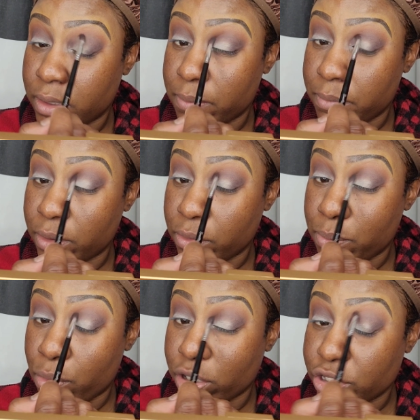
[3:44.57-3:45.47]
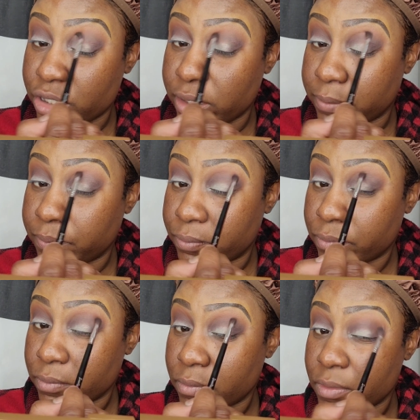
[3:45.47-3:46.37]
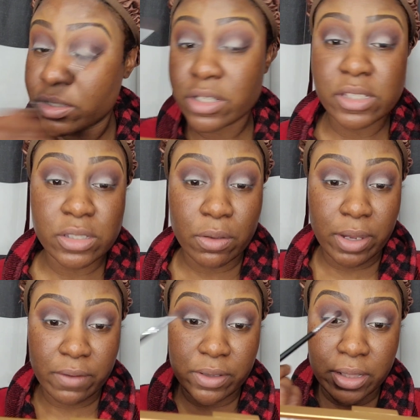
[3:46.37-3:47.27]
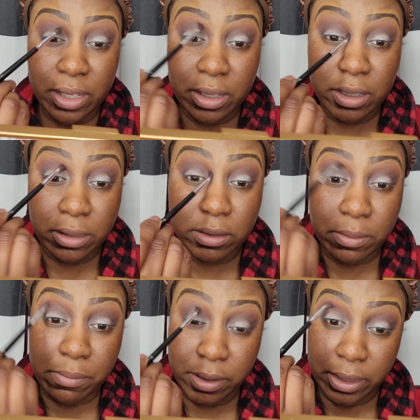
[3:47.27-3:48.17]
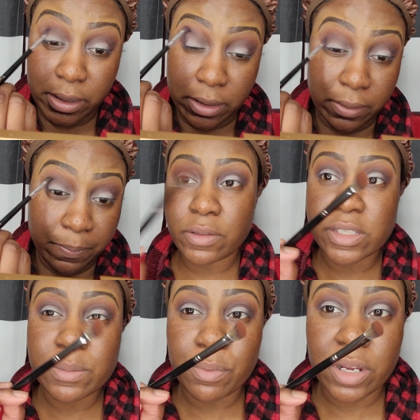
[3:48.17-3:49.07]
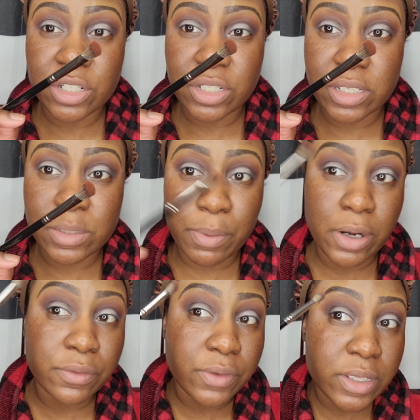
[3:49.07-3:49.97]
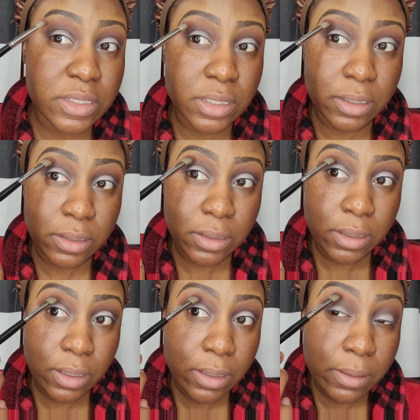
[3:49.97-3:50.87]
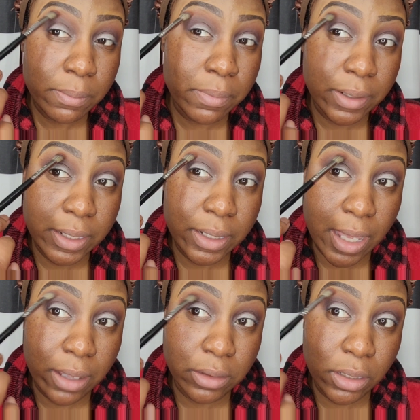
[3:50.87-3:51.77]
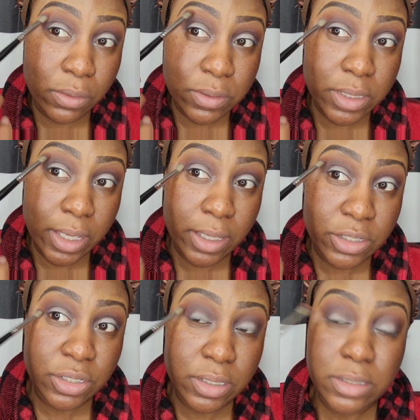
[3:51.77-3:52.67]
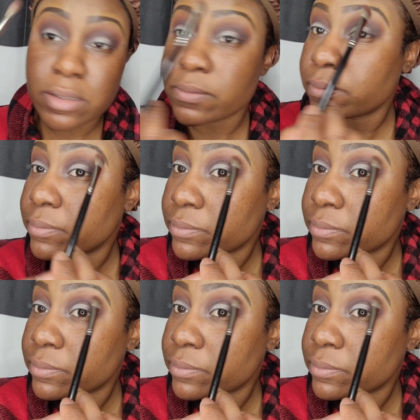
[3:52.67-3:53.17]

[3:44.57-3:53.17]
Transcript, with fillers: the middle portion just so everything can look blended. So this brush is perfect to blend out those edges.